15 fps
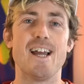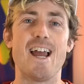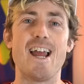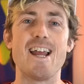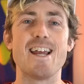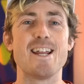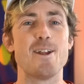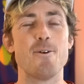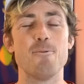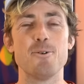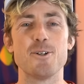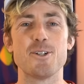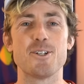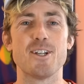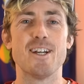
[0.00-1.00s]
And it
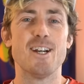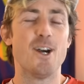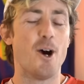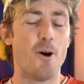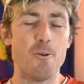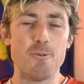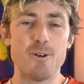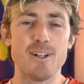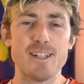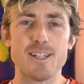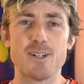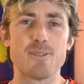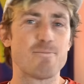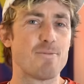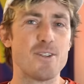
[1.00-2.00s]
was a really
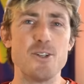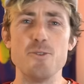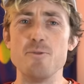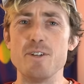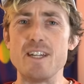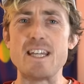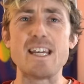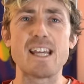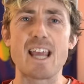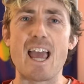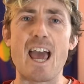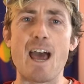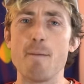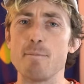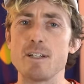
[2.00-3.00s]
unique
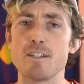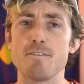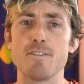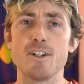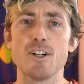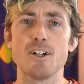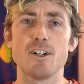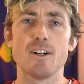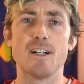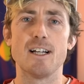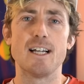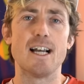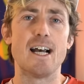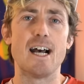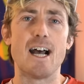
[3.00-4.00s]
atmosphere
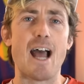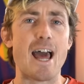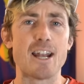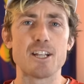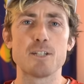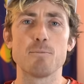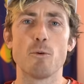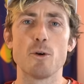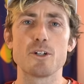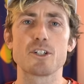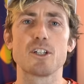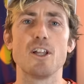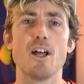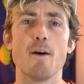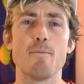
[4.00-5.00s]
at a sports
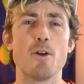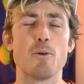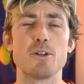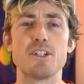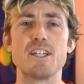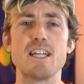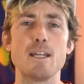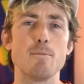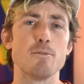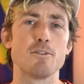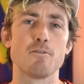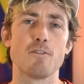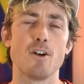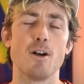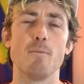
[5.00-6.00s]
club. There was teams
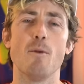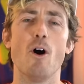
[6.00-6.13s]
from